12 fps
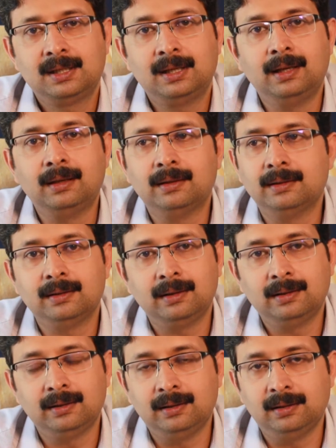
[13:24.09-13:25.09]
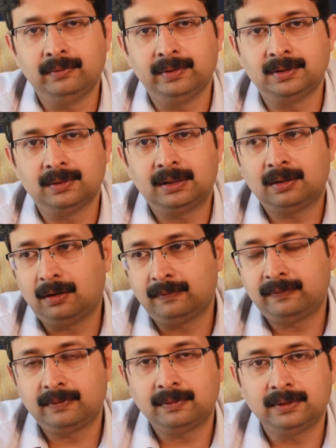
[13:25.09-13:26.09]
in the individual
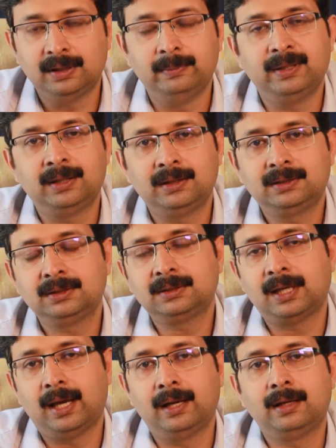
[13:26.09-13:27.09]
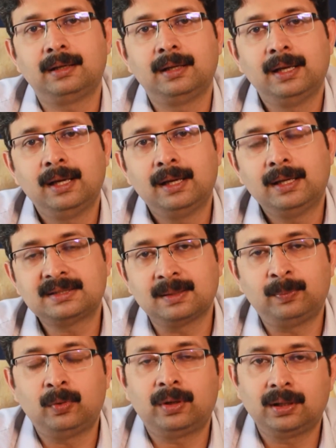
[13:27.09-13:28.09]
of the limitations, and
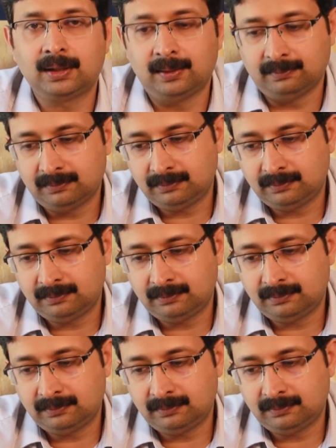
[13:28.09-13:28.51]
supporting them